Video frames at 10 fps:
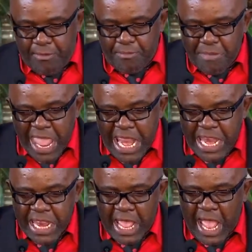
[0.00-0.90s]

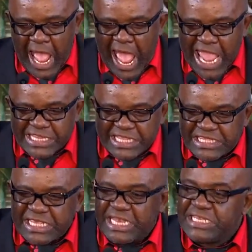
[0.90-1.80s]
men are at the
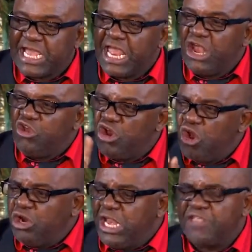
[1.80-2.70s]
center, not
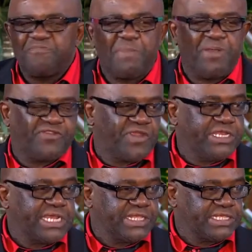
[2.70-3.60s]
only as
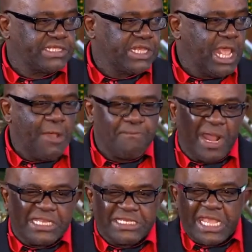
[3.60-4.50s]
perpetrators,
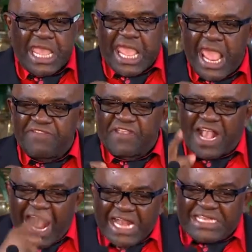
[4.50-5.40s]
but as
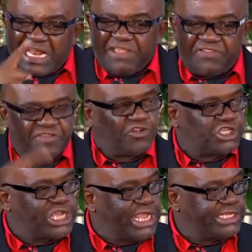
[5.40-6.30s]
catalysts for
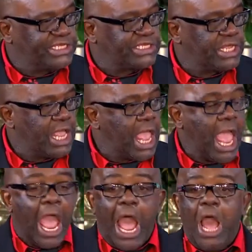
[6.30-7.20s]
change?
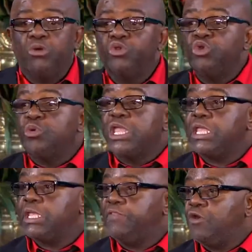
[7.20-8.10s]
How do we,
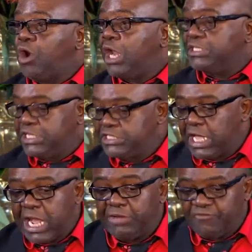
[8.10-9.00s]
in the organization I
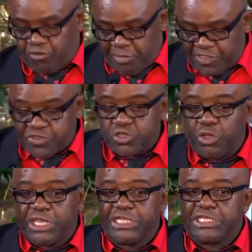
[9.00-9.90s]
come from, at
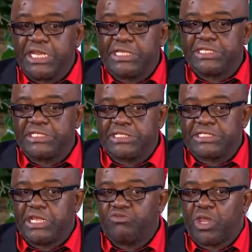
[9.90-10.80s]
Sonke Gender Justice
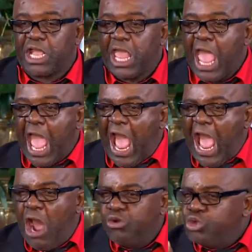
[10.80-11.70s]
Network,
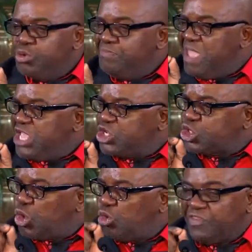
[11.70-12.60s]
how do we make
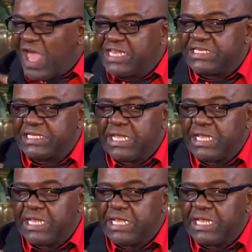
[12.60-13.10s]
sure that